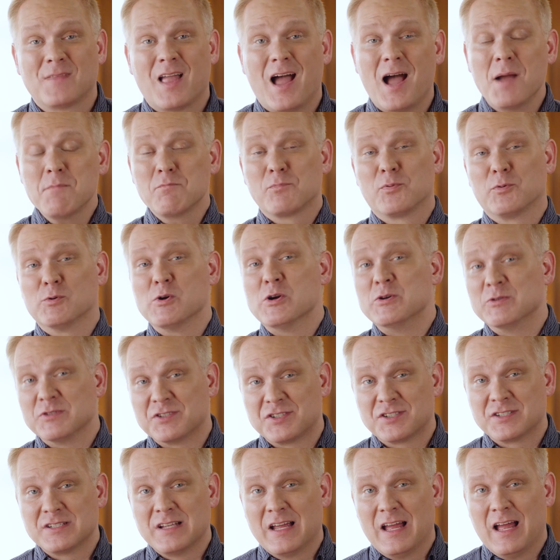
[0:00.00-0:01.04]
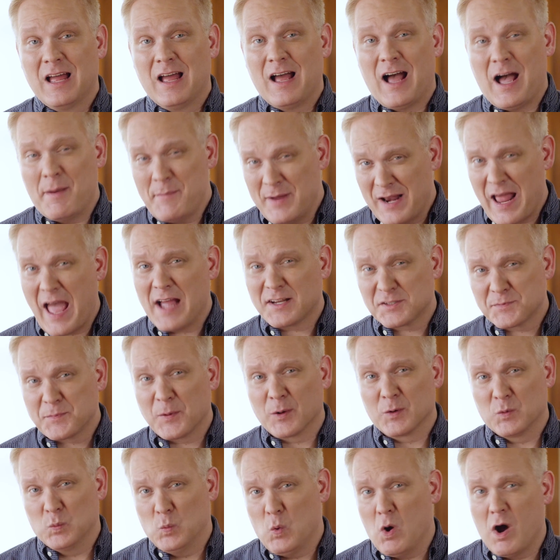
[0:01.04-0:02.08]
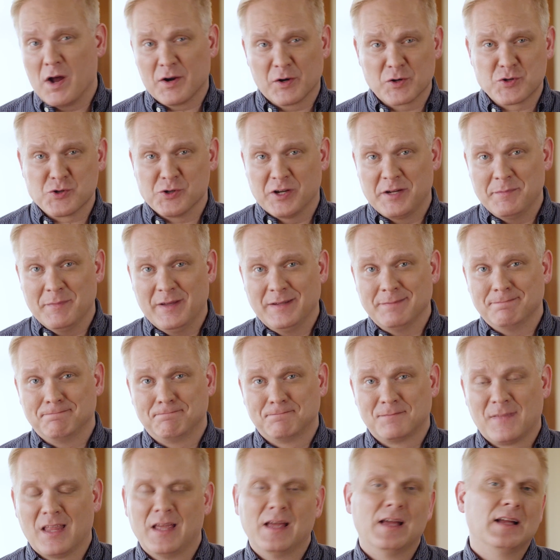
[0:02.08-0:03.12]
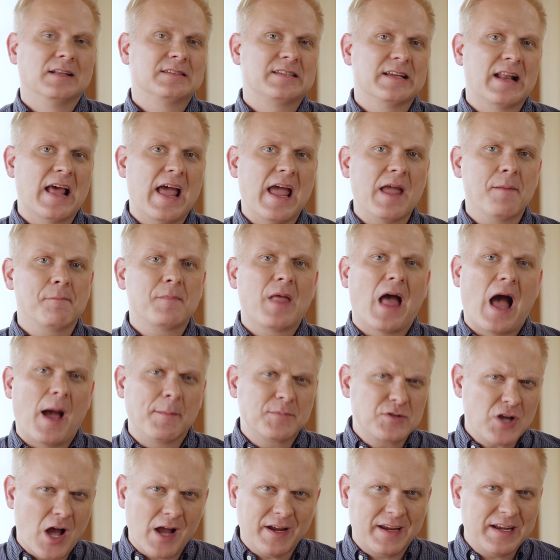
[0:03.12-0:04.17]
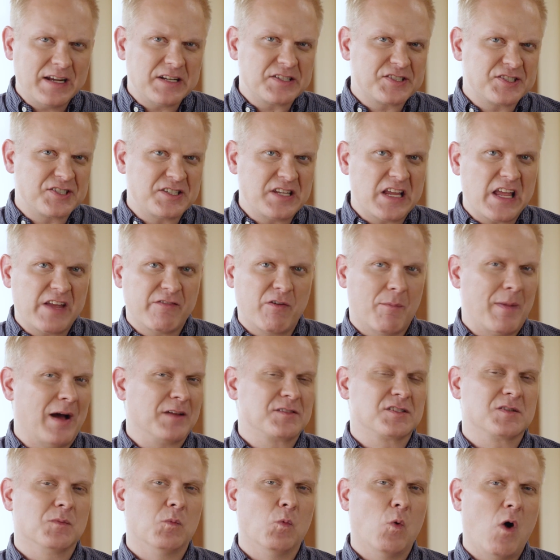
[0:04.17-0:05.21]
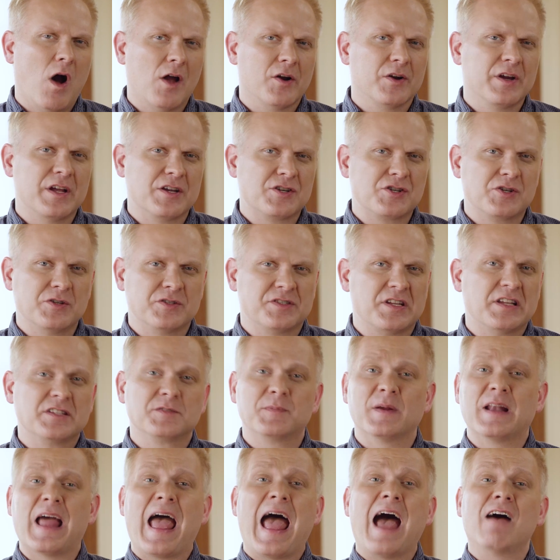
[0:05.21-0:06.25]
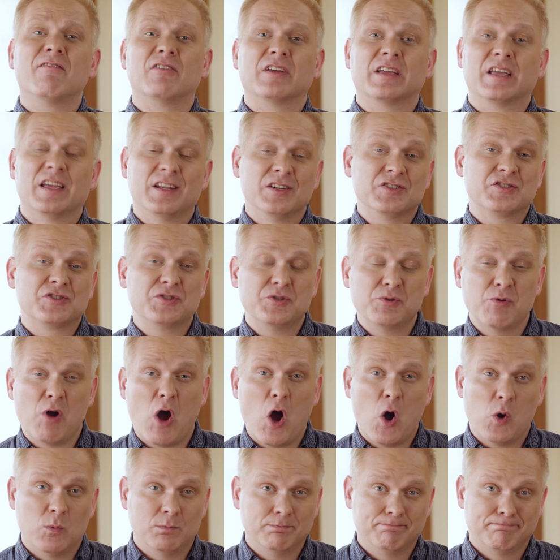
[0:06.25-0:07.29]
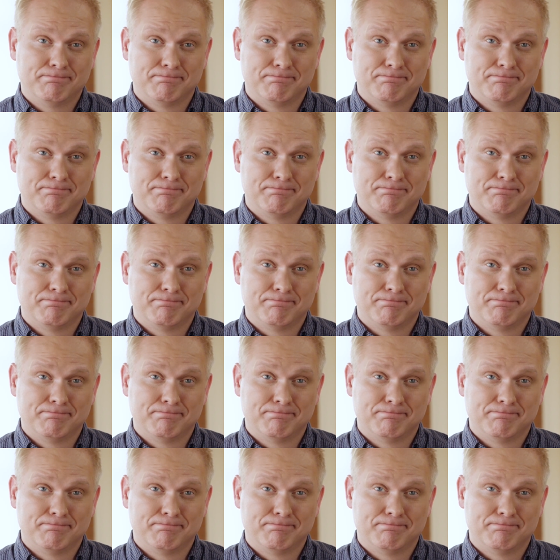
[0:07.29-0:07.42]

I'm Bruce. I'm an expert in water treatment. Today, I'm talking to Steve about some water issues he's been having in his new home.